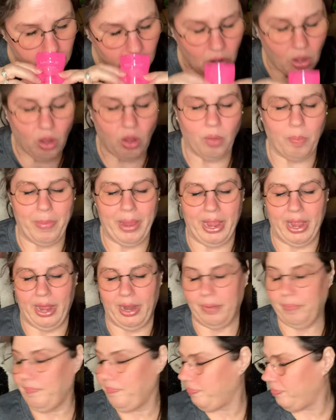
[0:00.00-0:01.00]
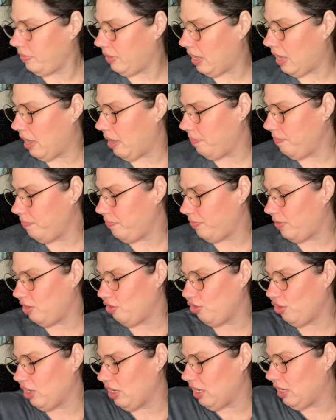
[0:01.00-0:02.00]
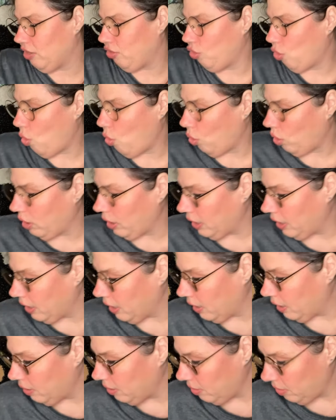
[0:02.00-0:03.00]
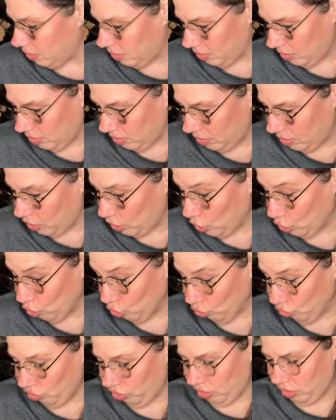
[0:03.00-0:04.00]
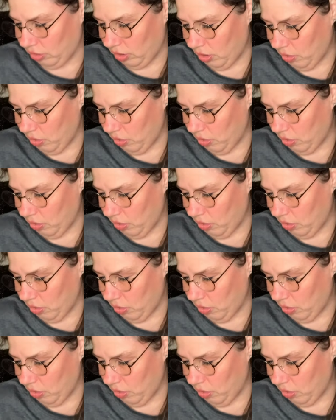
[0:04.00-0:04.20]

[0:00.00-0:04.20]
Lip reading: Oh, man. Yeah, these are going to totally get used.